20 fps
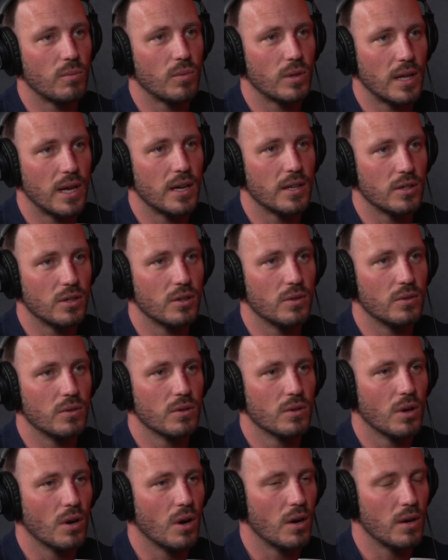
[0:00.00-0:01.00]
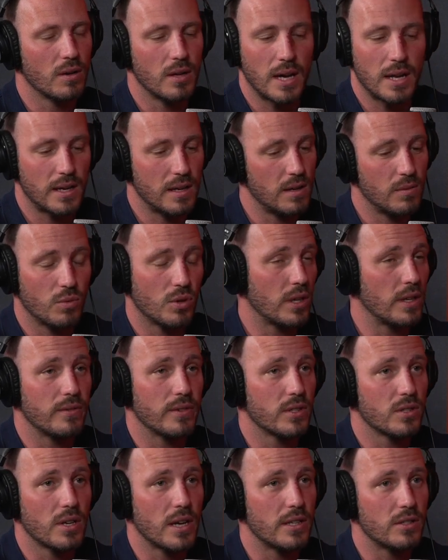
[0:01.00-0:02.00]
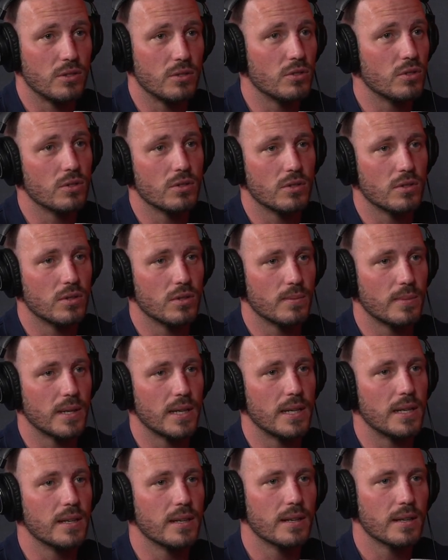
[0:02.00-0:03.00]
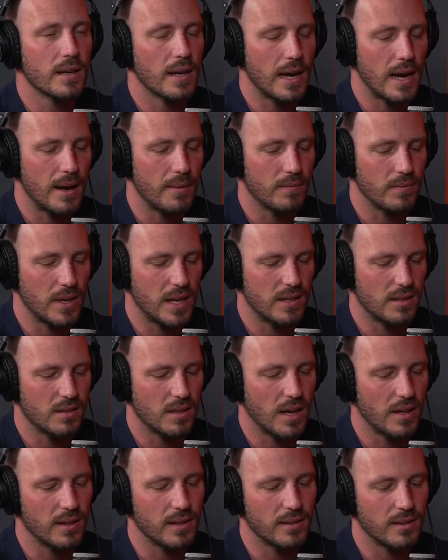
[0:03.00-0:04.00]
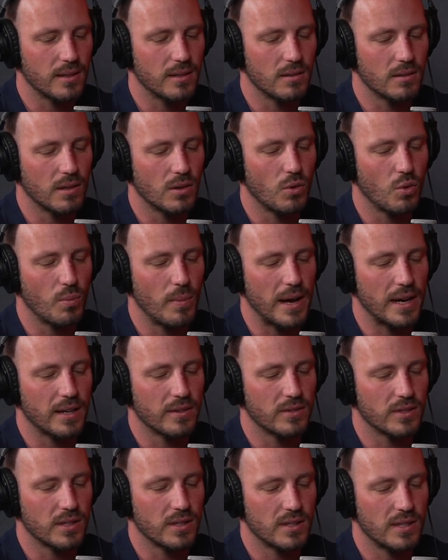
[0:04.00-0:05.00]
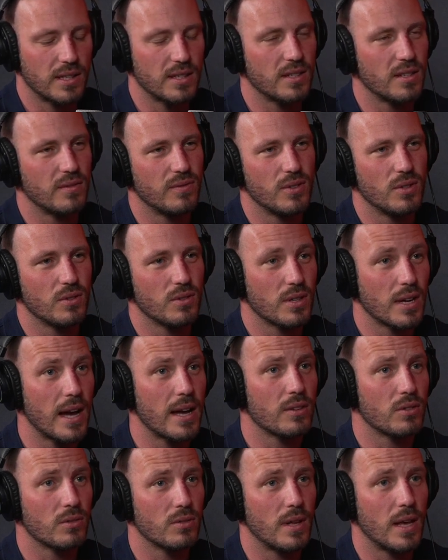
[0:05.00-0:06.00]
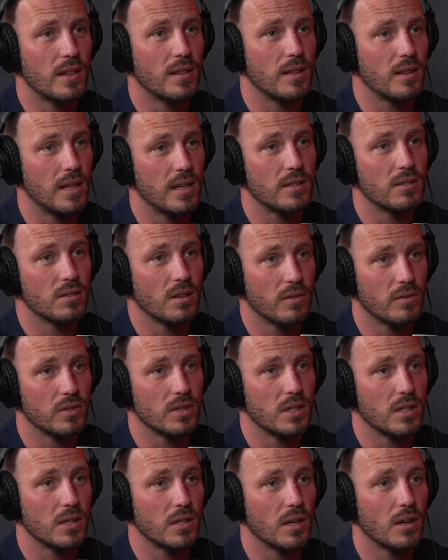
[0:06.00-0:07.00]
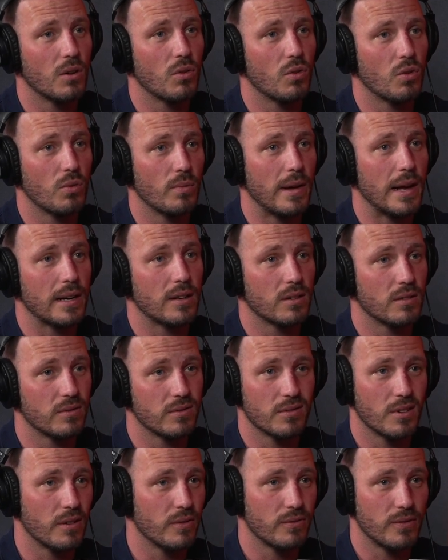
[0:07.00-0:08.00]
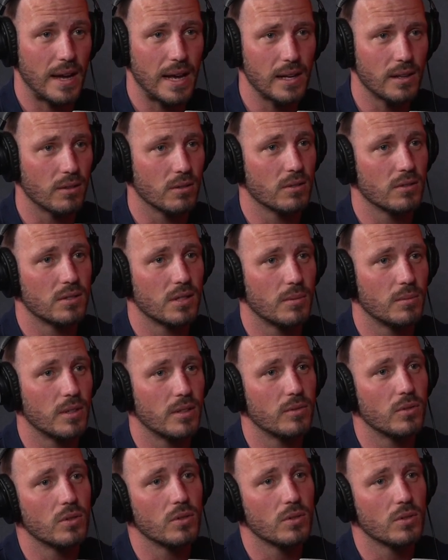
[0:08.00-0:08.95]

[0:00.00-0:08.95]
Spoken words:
without you, at whatever size you choose it to be. That's, I think, a hallmark of success. And if you can't do that, then that's obviously a hallmark of failure on some level.